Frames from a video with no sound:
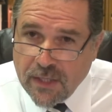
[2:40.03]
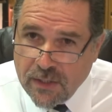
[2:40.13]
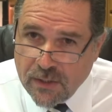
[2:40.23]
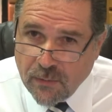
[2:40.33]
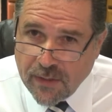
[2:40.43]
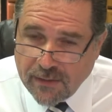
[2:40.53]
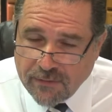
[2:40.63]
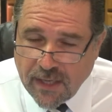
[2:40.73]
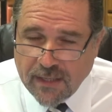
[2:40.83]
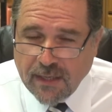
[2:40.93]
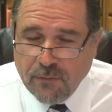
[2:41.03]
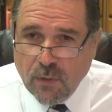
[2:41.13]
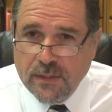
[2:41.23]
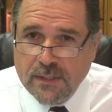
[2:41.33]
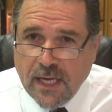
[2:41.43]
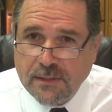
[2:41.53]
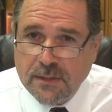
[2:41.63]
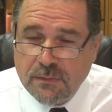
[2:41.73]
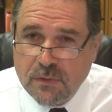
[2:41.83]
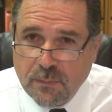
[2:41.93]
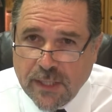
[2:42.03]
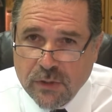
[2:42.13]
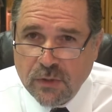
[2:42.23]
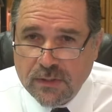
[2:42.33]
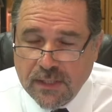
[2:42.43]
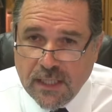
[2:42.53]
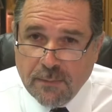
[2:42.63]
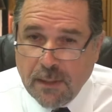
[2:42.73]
you know what I've got? I've always got some specials.